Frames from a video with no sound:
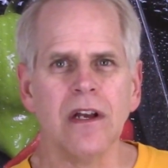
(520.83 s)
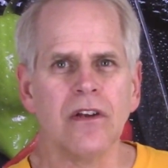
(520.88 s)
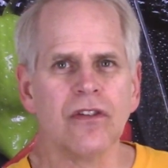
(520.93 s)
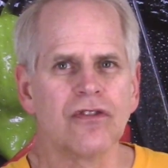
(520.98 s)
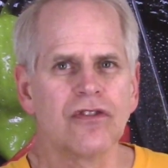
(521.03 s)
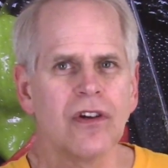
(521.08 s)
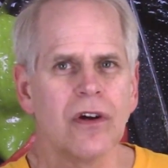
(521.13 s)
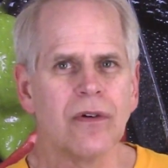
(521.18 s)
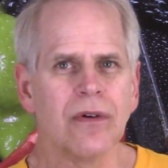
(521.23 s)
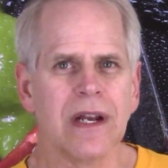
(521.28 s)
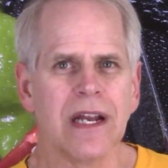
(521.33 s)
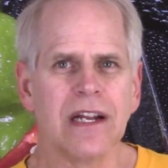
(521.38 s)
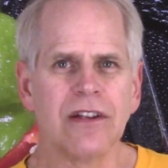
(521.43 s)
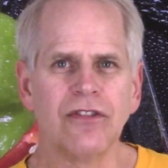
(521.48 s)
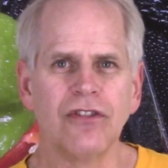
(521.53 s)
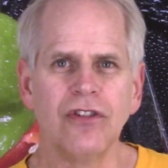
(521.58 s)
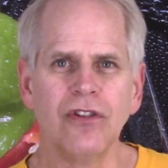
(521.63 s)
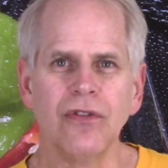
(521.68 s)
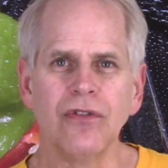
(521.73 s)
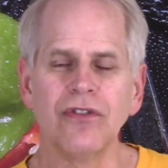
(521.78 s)
So
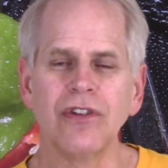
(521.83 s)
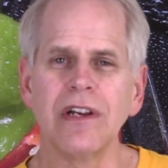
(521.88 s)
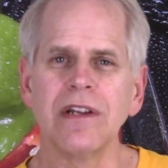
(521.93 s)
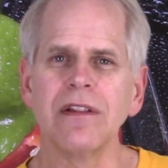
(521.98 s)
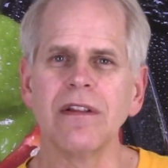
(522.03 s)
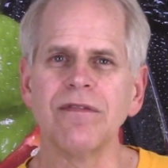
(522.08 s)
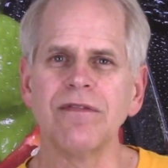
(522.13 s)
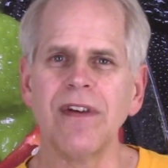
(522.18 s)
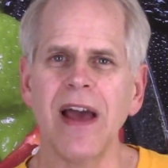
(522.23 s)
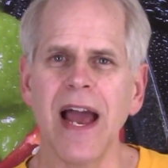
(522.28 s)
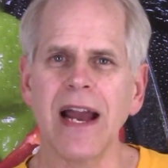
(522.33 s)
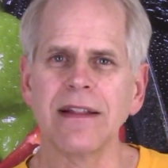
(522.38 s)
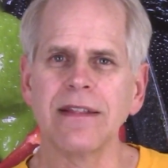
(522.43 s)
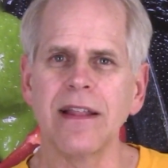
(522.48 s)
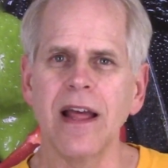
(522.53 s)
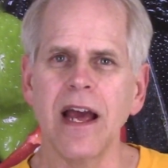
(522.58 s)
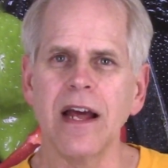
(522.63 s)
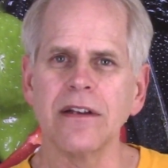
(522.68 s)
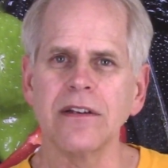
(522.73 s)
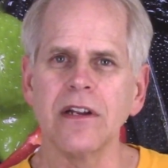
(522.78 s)
it's using the fact
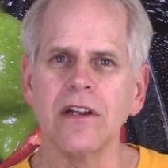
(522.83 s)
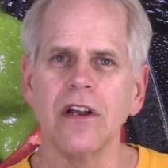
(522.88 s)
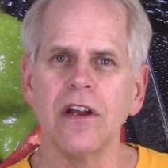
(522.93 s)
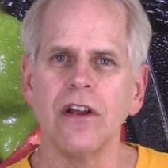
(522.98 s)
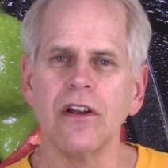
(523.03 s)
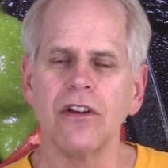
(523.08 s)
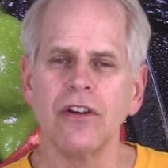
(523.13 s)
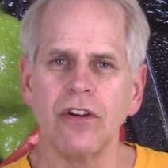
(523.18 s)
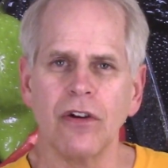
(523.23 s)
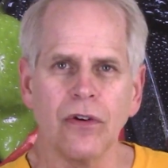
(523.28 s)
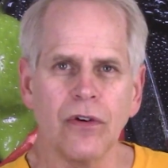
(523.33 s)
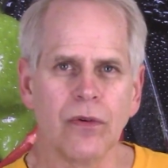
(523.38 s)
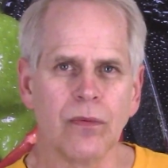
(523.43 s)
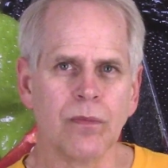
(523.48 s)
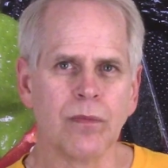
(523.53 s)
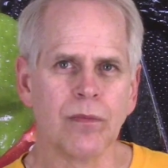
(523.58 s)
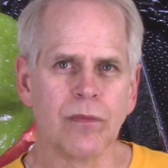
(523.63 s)
that you're